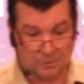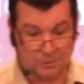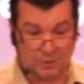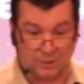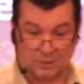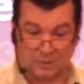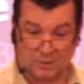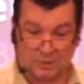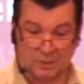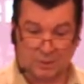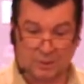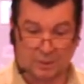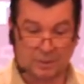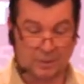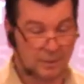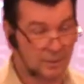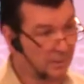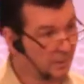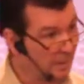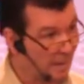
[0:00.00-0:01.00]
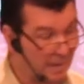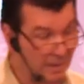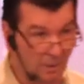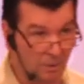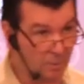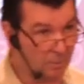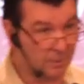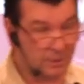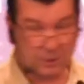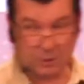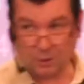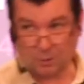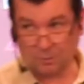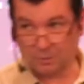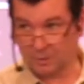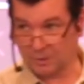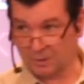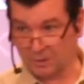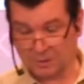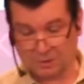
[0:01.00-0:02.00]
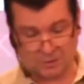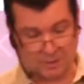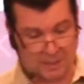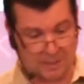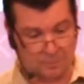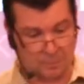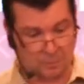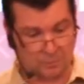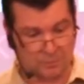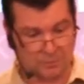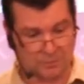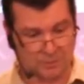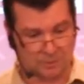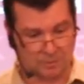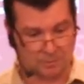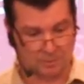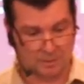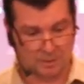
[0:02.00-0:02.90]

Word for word: Jesus had already shown his disciples